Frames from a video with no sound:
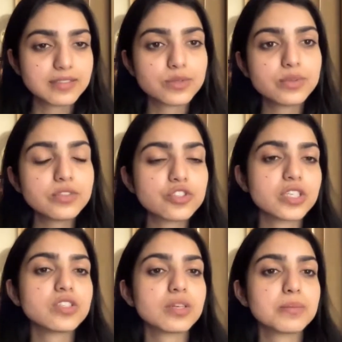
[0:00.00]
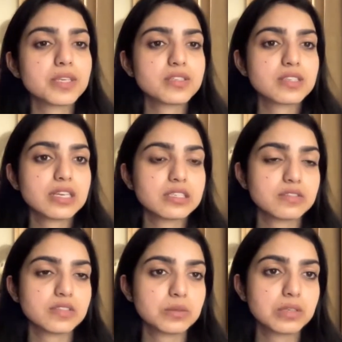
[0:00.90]
It's going to change something inside
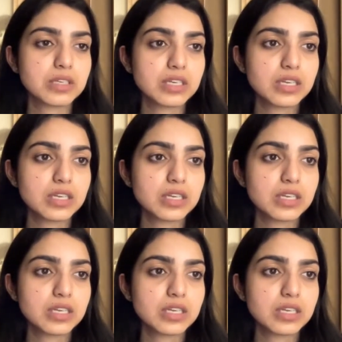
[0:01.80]
of you.